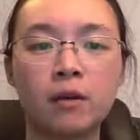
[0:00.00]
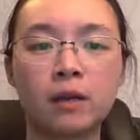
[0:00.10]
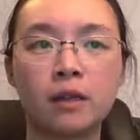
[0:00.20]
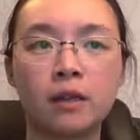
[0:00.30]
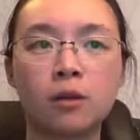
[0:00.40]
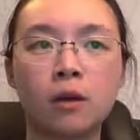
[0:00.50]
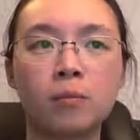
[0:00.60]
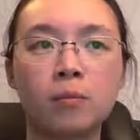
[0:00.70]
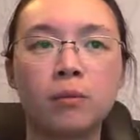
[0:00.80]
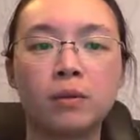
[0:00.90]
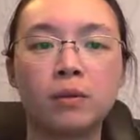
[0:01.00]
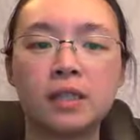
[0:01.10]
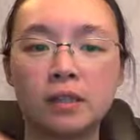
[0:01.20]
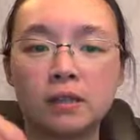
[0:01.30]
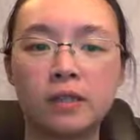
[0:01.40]
at the top with the
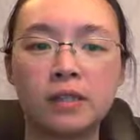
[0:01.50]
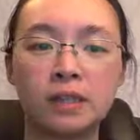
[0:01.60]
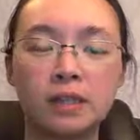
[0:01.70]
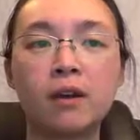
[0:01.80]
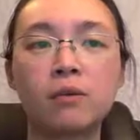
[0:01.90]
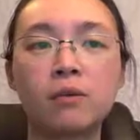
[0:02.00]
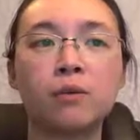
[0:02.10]
tails facing down,